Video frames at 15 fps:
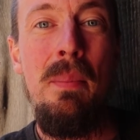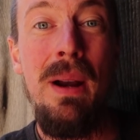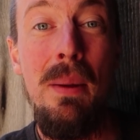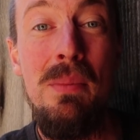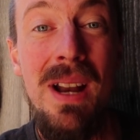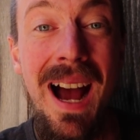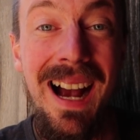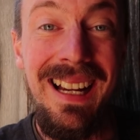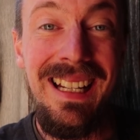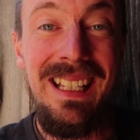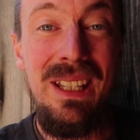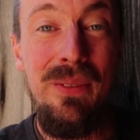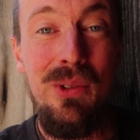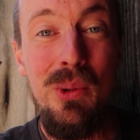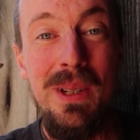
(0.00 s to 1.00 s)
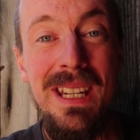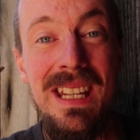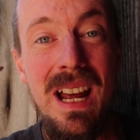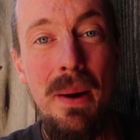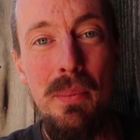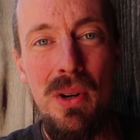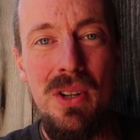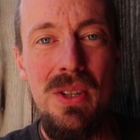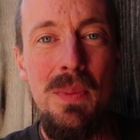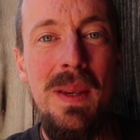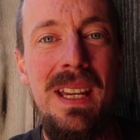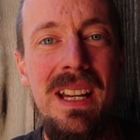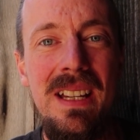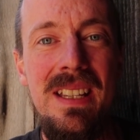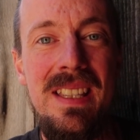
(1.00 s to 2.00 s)
But I'm not gonna give you any numbers
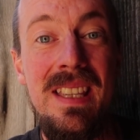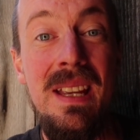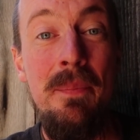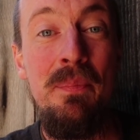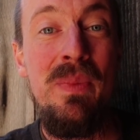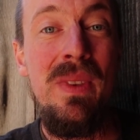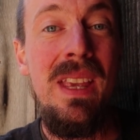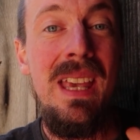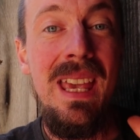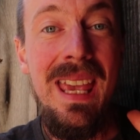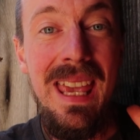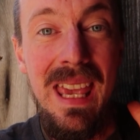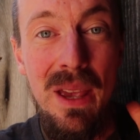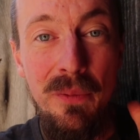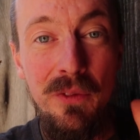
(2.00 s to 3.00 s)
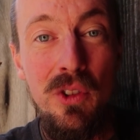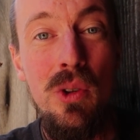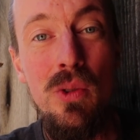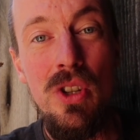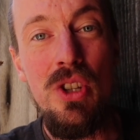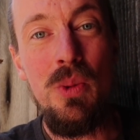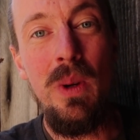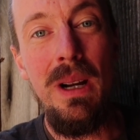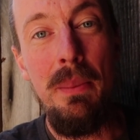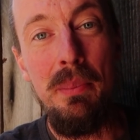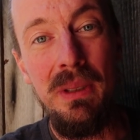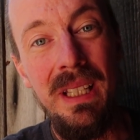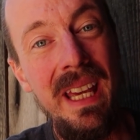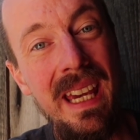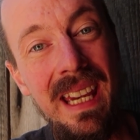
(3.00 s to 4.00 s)
because if you just want a
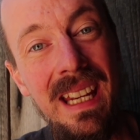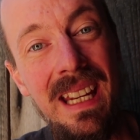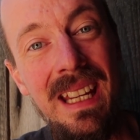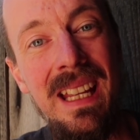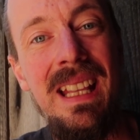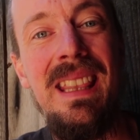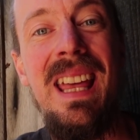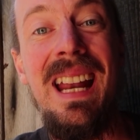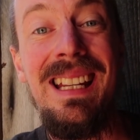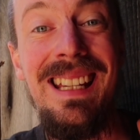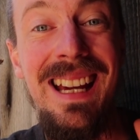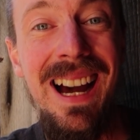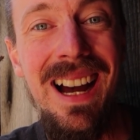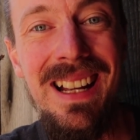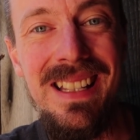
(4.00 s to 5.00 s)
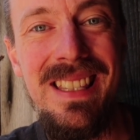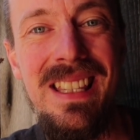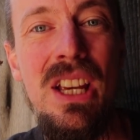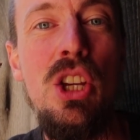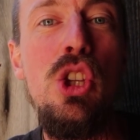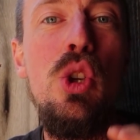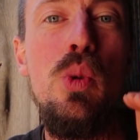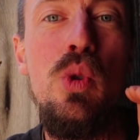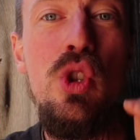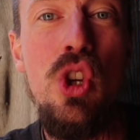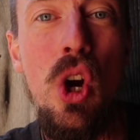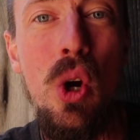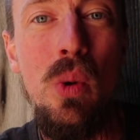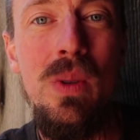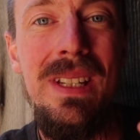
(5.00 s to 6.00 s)
blade that cuts, you
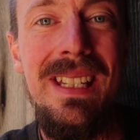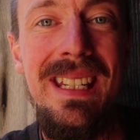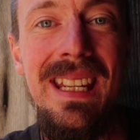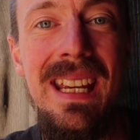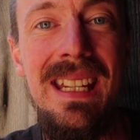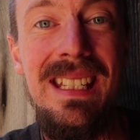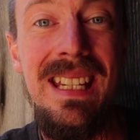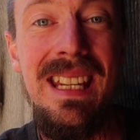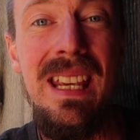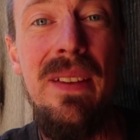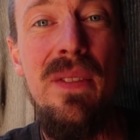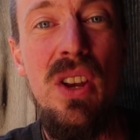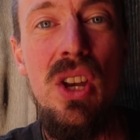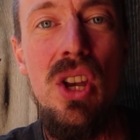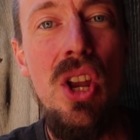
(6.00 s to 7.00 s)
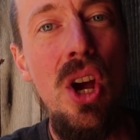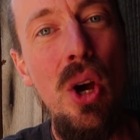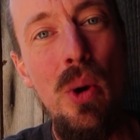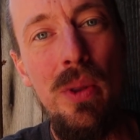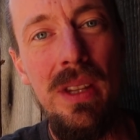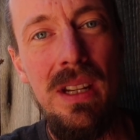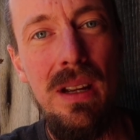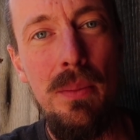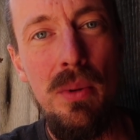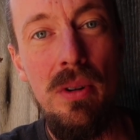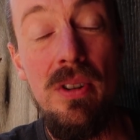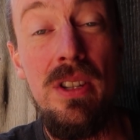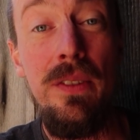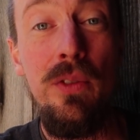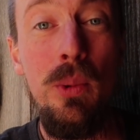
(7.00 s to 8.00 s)
don't need to even know the
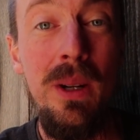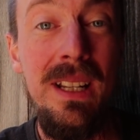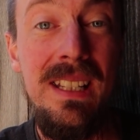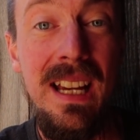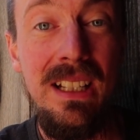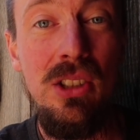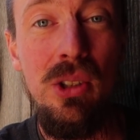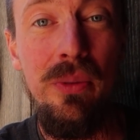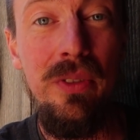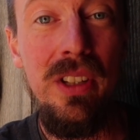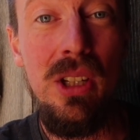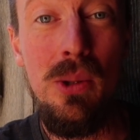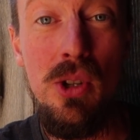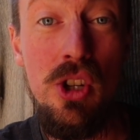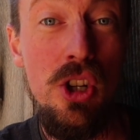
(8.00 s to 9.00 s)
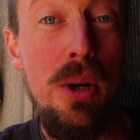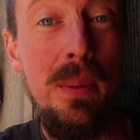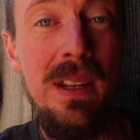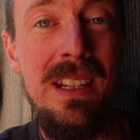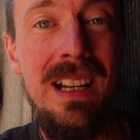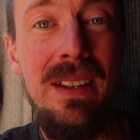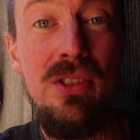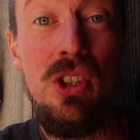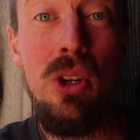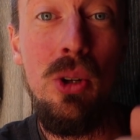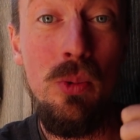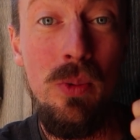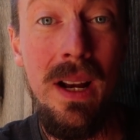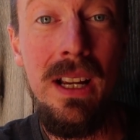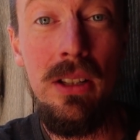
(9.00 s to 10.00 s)
numbers. If you want a technical video on sharpening knives, go
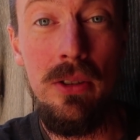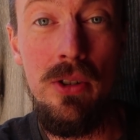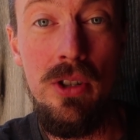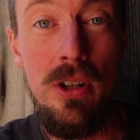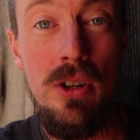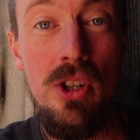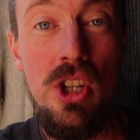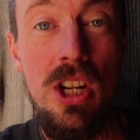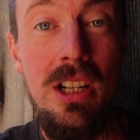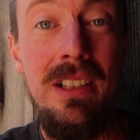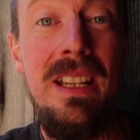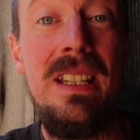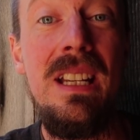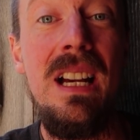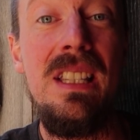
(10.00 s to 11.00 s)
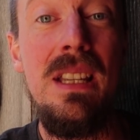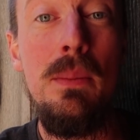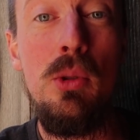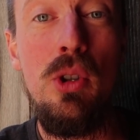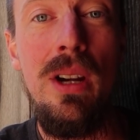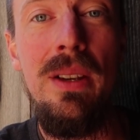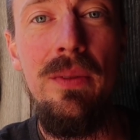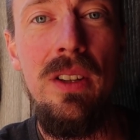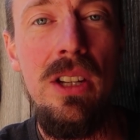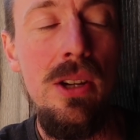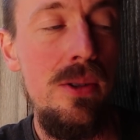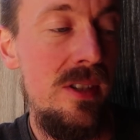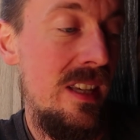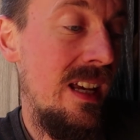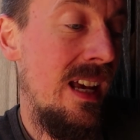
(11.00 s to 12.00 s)
to Wranglerstar's channel. He's got some great
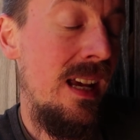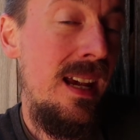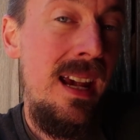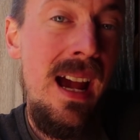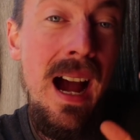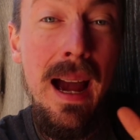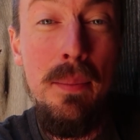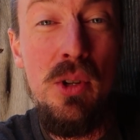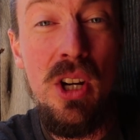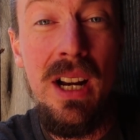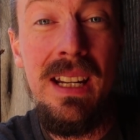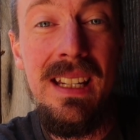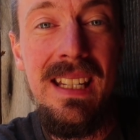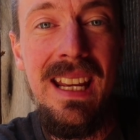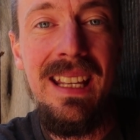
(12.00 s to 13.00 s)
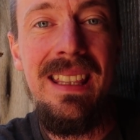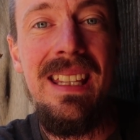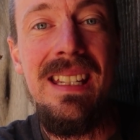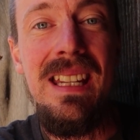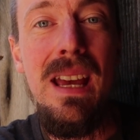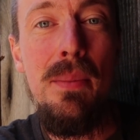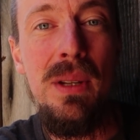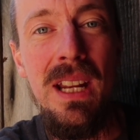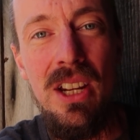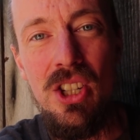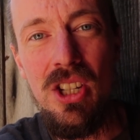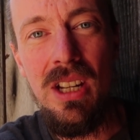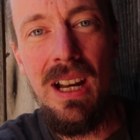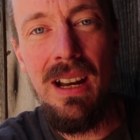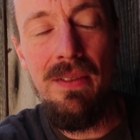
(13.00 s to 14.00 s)
videos. I'm trying to take the
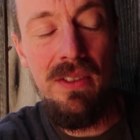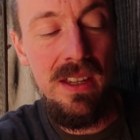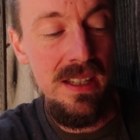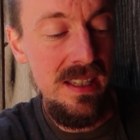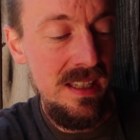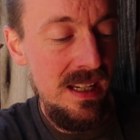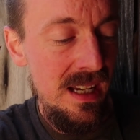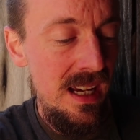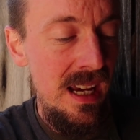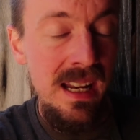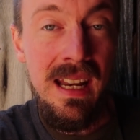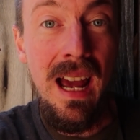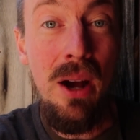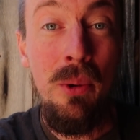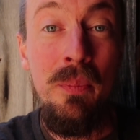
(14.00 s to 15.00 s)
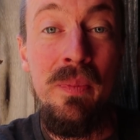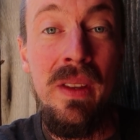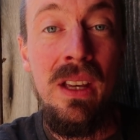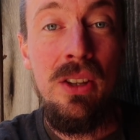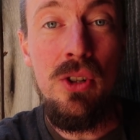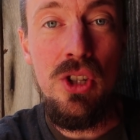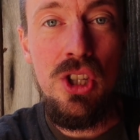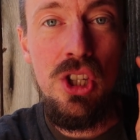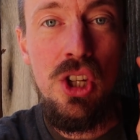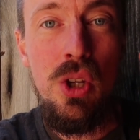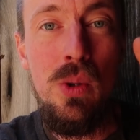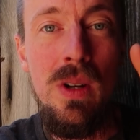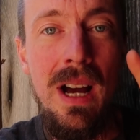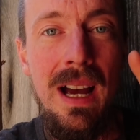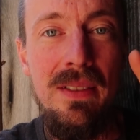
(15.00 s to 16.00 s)
intimidation out of this. Now, there's
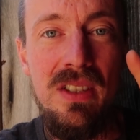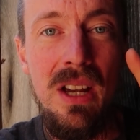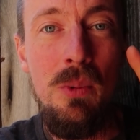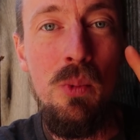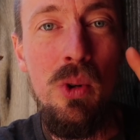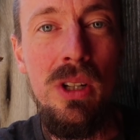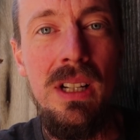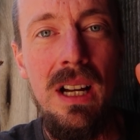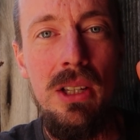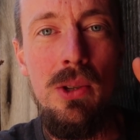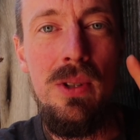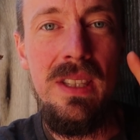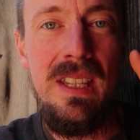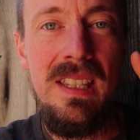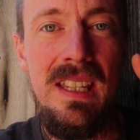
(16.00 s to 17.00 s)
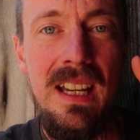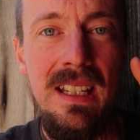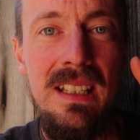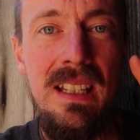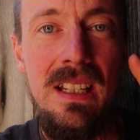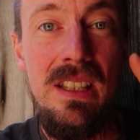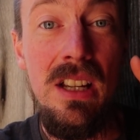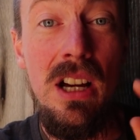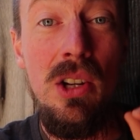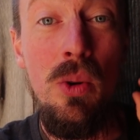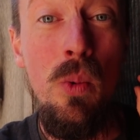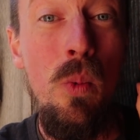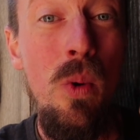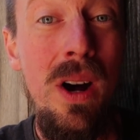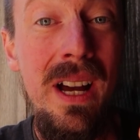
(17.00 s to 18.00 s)
two knives I would not use these techniques
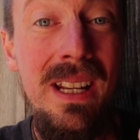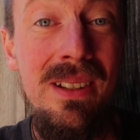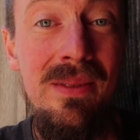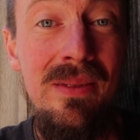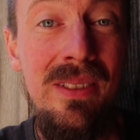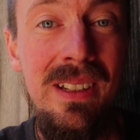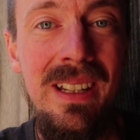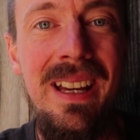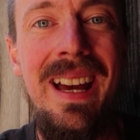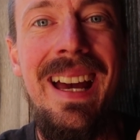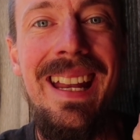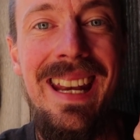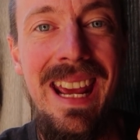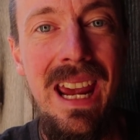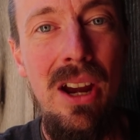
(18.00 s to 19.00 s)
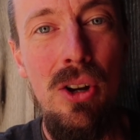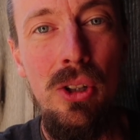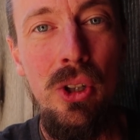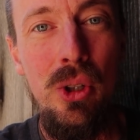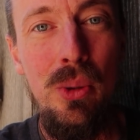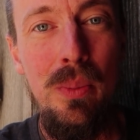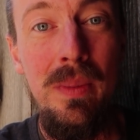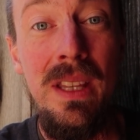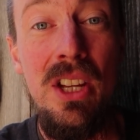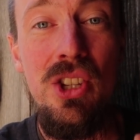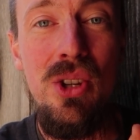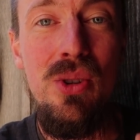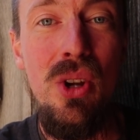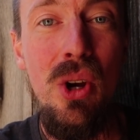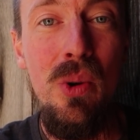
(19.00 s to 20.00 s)
on. One, an heirloom
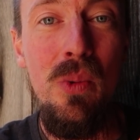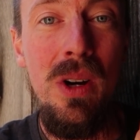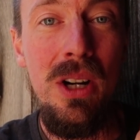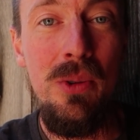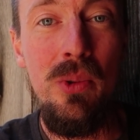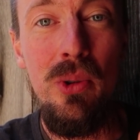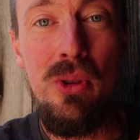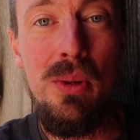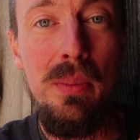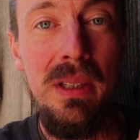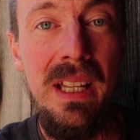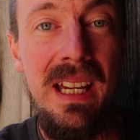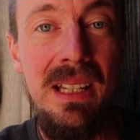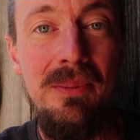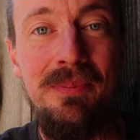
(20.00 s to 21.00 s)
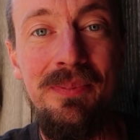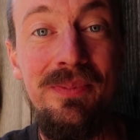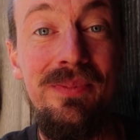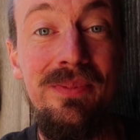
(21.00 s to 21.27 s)
that you don't want to ruin the blade.